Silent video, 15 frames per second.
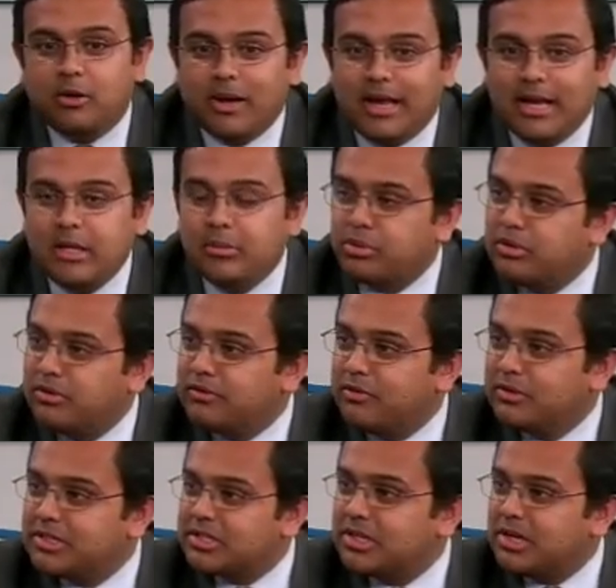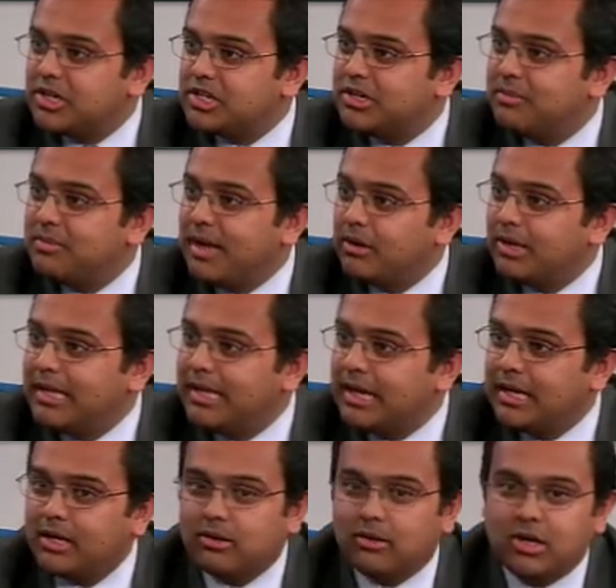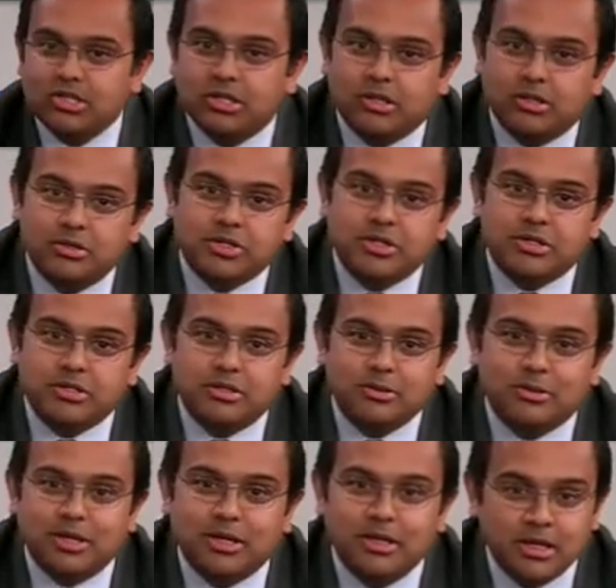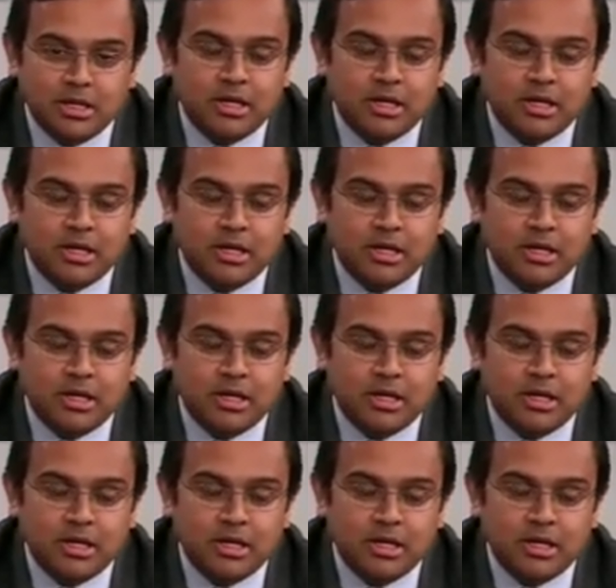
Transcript: Any peripheral discussion about getting across occlusions and doing